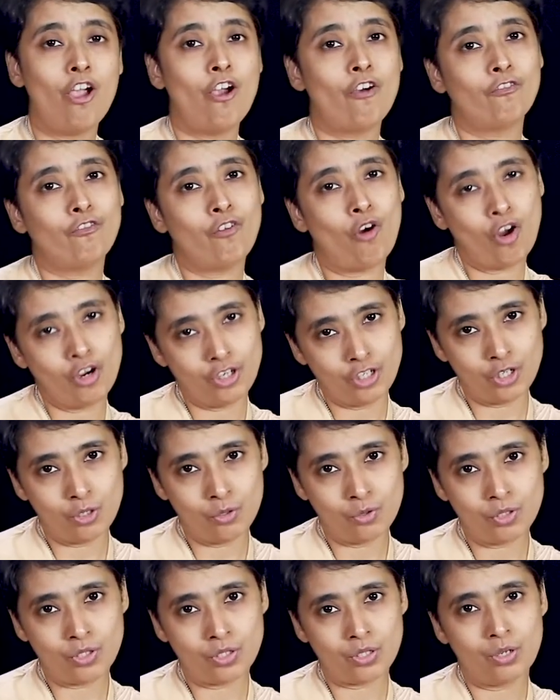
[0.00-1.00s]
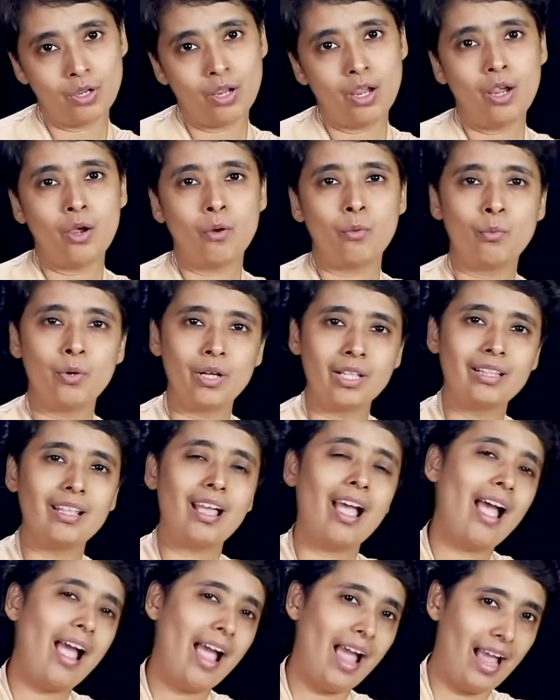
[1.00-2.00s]
for news with
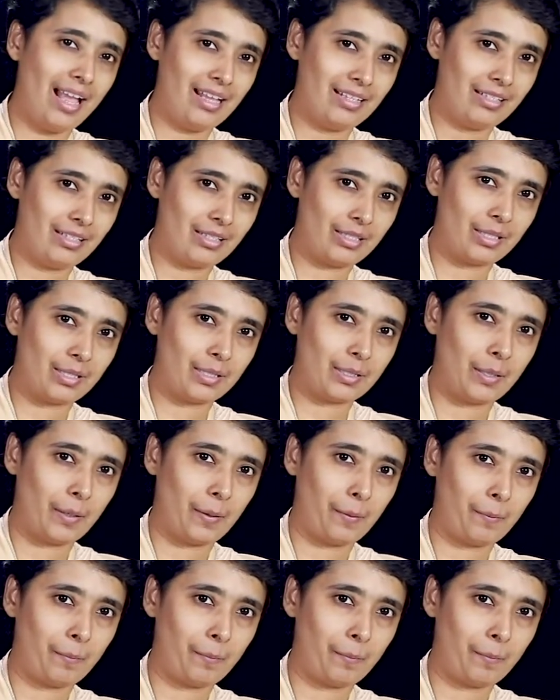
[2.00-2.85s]
ads.